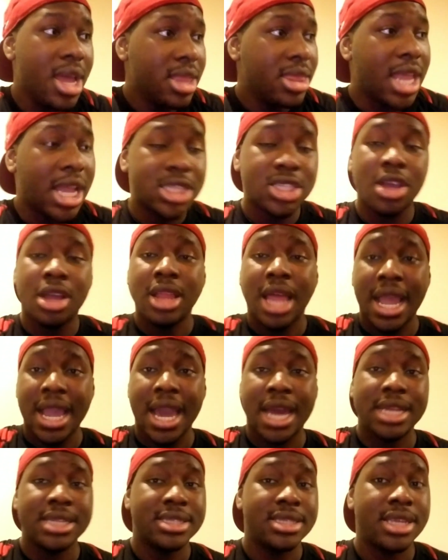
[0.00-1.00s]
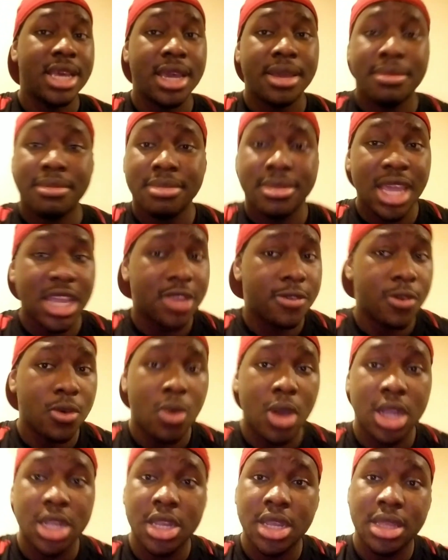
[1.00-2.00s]
That's all I gotta say. Thanks for
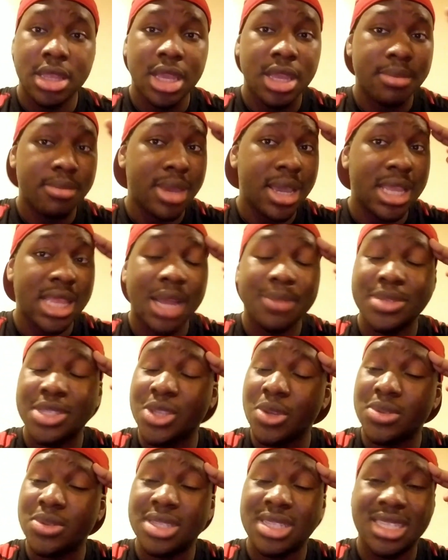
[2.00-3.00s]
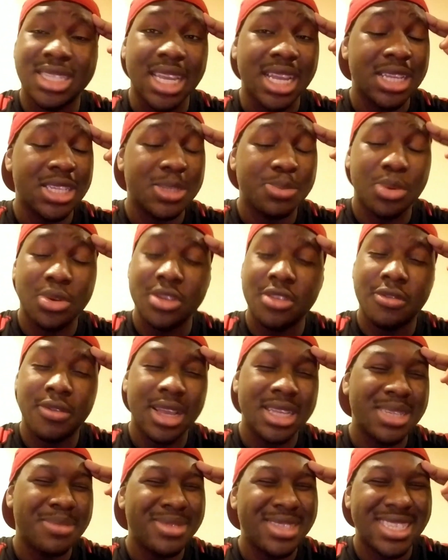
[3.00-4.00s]
watching in, man. I'm so sick of sports
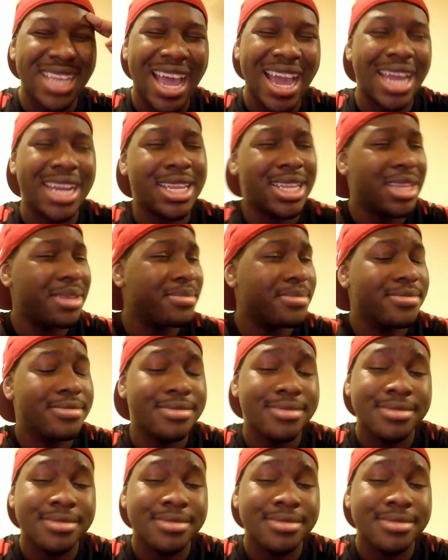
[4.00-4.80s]
fans. I'm tired of them.